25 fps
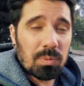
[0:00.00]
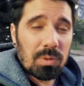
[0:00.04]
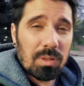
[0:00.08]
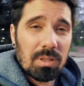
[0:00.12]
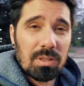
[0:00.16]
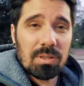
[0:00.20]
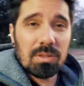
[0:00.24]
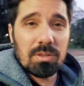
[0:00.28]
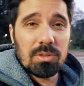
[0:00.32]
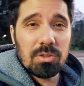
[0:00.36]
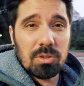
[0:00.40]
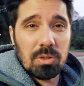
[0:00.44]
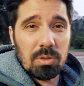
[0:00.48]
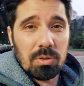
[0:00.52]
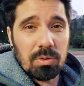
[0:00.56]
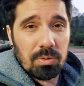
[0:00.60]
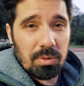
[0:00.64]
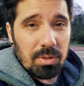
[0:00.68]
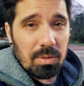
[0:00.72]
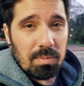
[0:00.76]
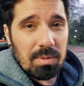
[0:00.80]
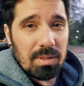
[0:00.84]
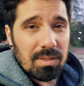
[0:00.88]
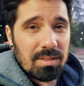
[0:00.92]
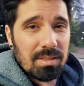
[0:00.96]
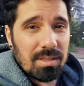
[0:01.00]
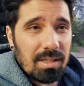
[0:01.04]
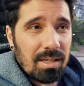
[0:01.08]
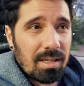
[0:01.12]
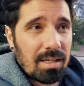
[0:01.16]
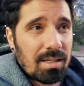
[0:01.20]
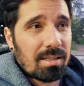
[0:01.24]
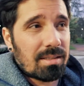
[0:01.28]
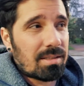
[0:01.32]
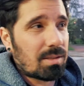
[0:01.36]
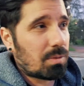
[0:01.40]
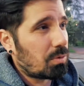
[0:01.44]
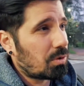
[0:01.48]
were gonna look so creamy today
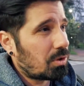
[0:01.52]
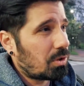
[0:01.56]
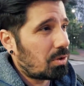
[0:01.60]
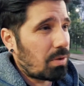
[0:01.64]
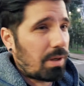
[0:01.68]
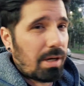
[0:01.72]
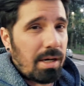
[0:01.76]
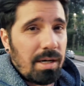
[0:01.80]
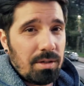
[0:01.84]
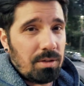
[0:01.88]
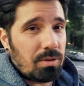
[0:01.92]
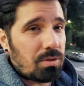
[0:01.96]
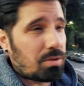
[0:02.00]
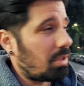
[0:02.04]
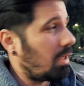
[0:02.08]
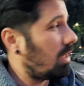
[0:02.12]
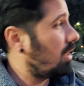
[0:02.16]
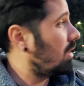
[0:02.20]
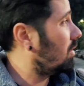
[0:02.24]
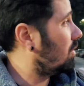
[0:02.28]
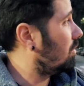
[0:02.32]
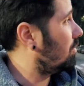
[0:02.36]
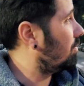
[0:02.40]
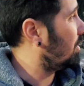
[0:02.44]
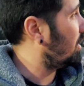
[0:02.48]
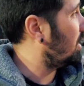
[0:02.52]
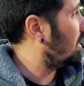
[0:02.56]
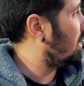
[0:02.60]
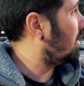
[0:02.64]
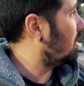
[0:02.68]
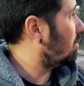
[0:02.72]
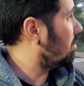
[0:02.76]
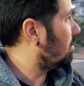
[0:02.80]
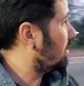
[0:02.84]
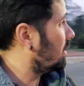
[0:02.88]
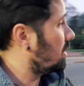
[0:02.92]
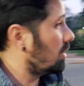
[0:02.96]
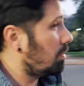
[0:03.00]
because it was gray. You saw the whole
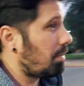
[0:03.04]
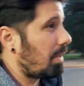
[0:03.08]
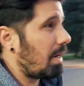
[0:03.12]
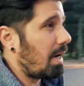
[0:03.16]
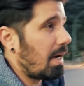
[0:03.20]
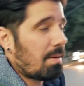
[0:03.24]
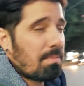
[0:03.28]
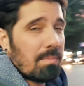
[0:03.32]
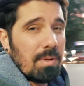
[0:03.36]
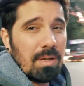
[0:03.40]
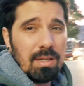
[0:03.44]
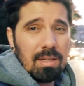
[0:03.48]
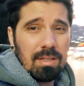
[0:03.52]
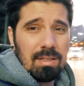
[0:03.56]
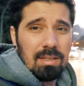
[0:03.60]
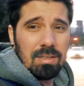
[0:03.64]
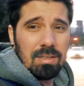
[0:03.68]
video, but look behind me.